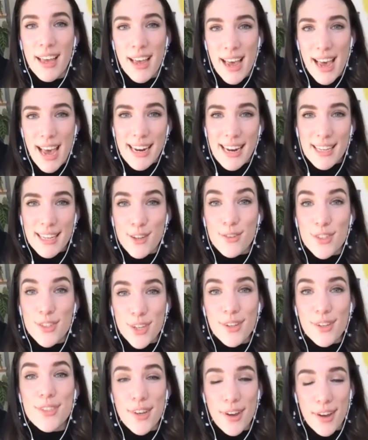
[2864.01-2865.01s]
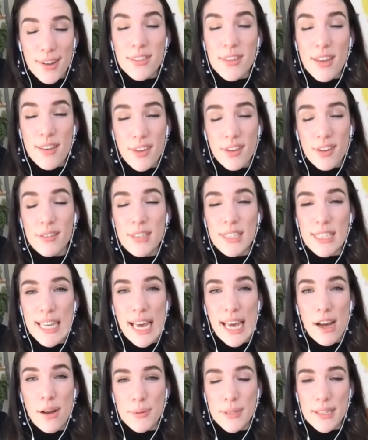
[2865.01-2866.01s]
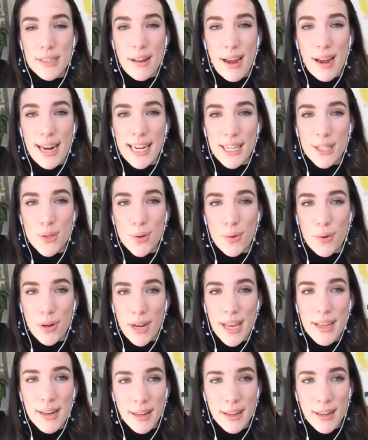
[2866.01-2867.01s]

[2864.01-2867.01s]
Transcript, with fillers: and as you do so, see if you can sit up slightly taller.